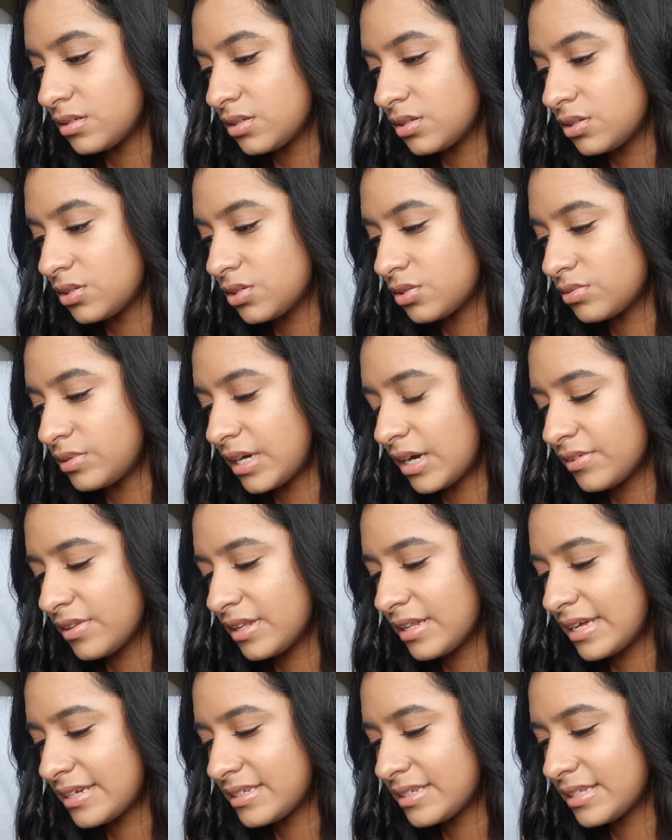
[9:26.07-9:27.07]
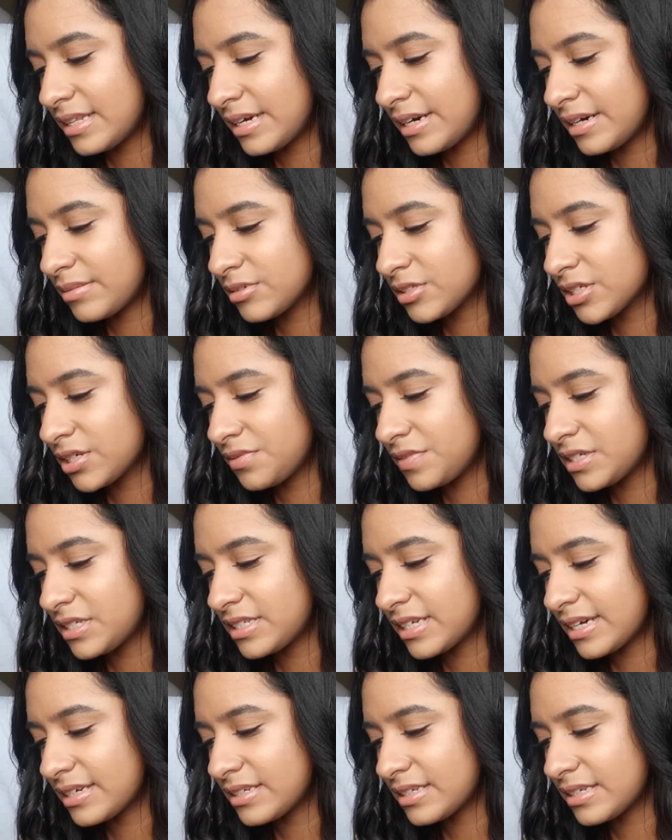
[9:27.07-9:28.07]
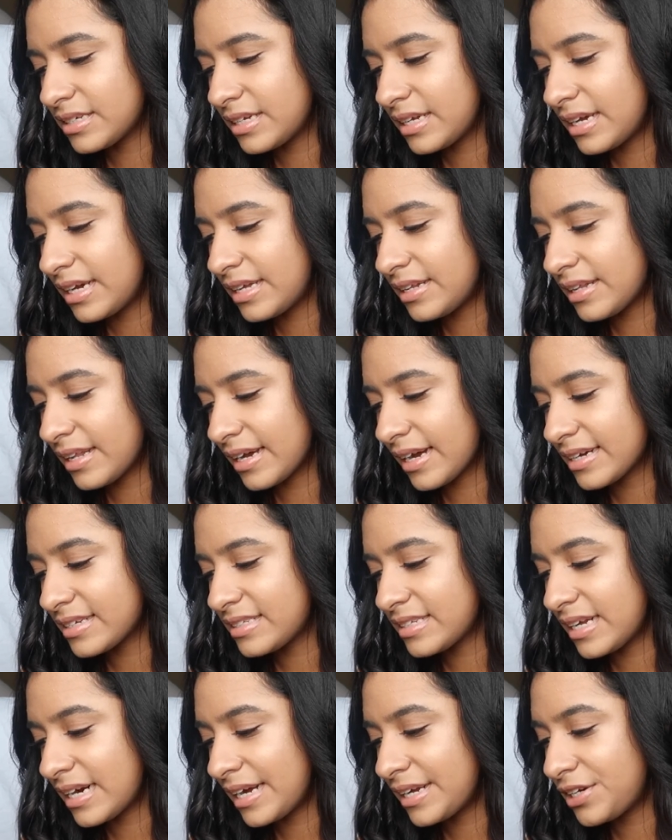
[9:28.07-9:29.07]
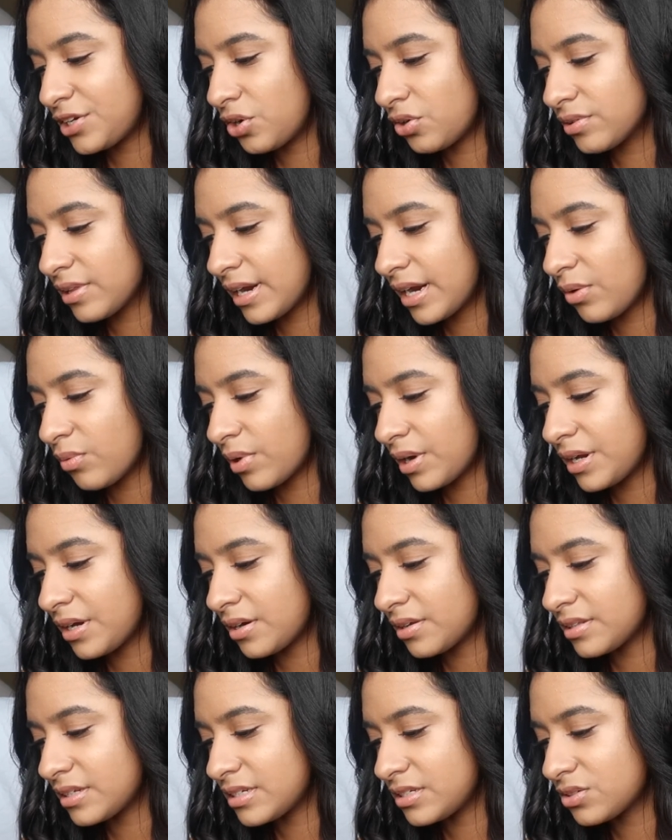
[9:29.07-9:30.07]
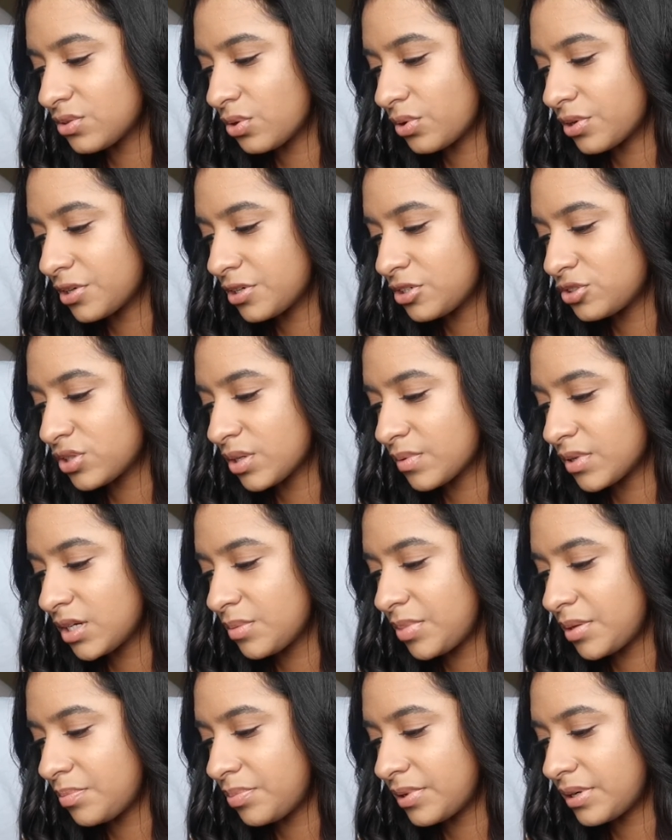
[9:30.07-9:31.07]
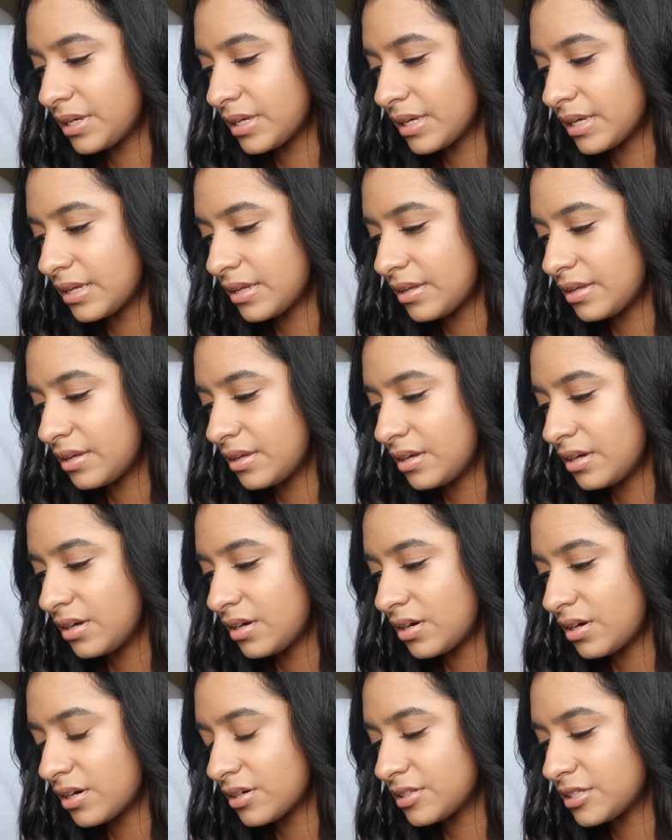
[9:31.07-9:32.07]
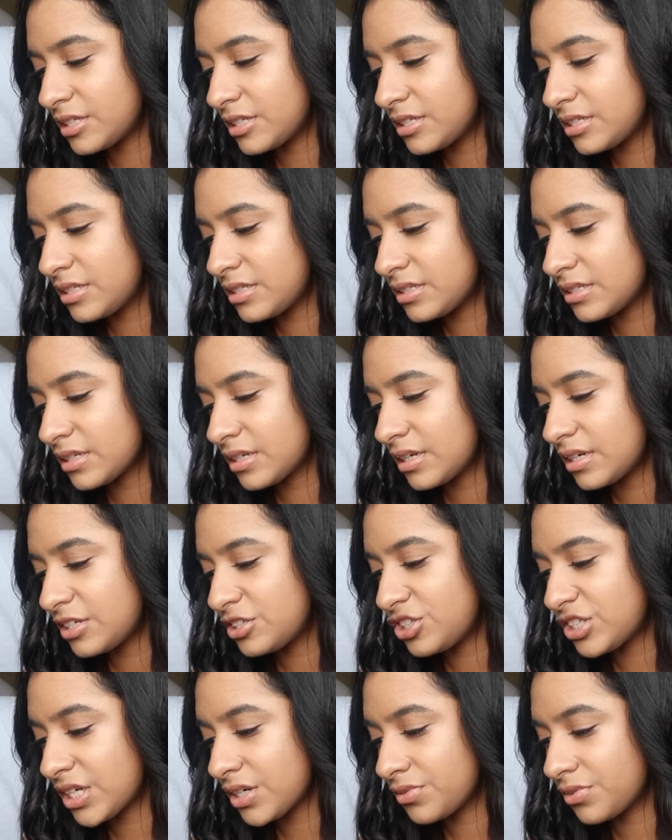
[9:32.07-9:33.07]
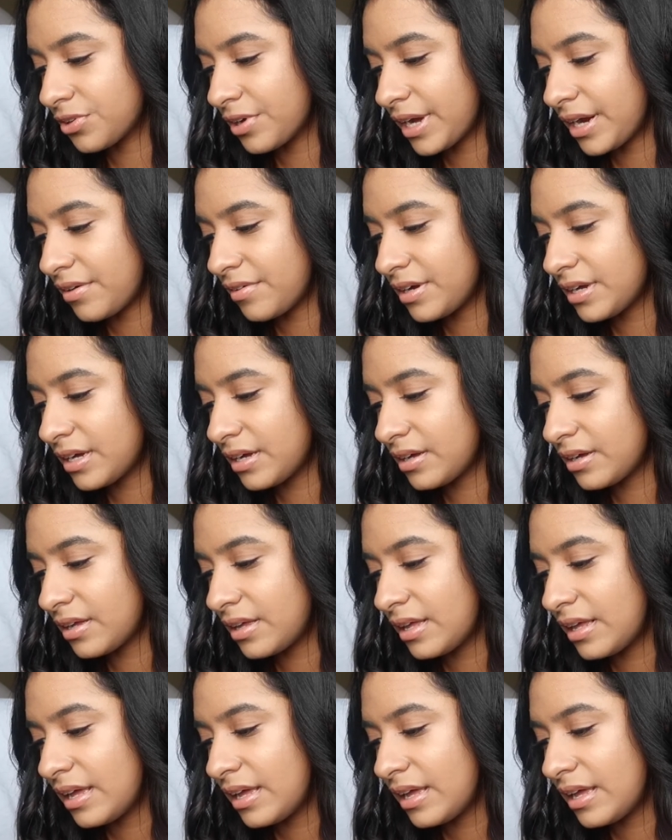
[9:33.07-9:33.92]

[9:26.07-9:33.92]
So now that that's there, I'm just gonna resize it. And like I said, I know that I want it on this corner, so I'm gonna be putting it on this general area.